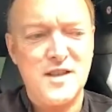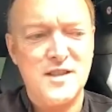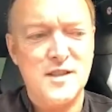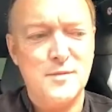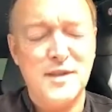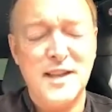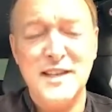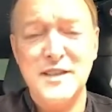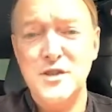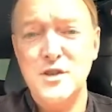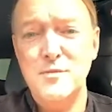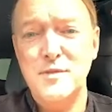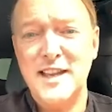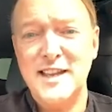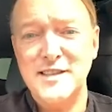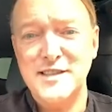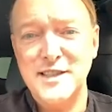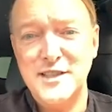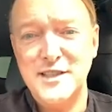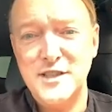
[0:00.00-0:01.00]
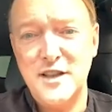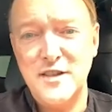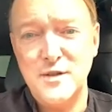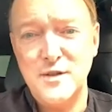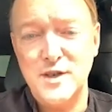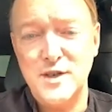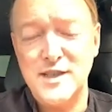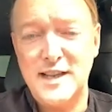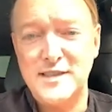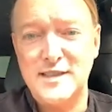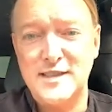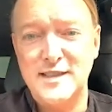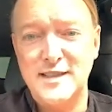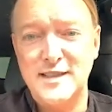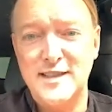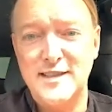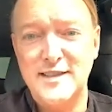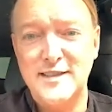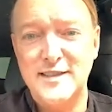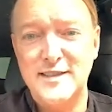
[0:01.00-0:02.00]
play Doom against each other, which
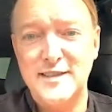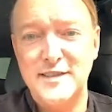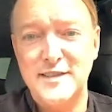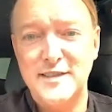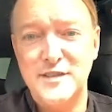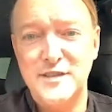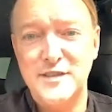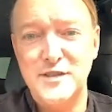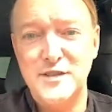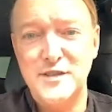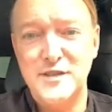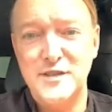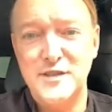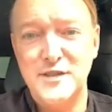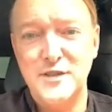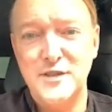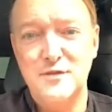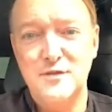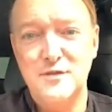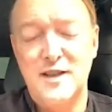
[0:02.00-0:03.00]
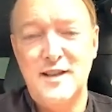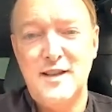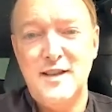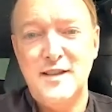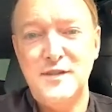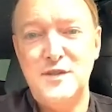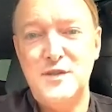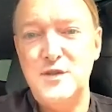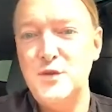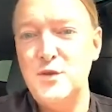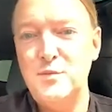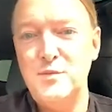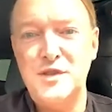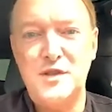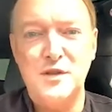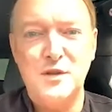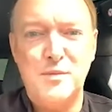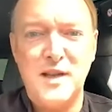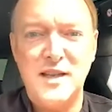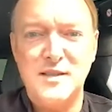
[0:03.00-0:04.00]
escalated into Doom
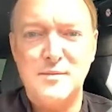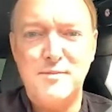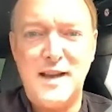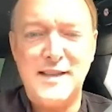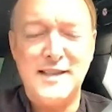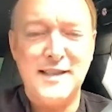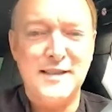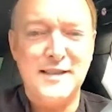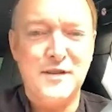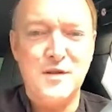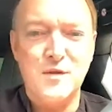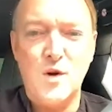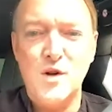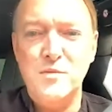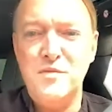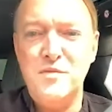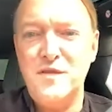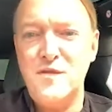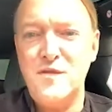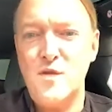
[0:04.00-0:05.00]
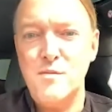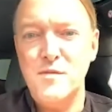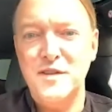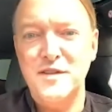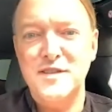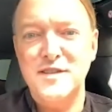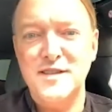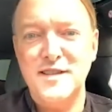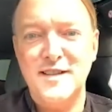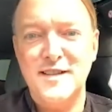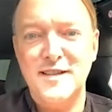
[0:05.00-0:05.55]
skill-based betting on their own performance,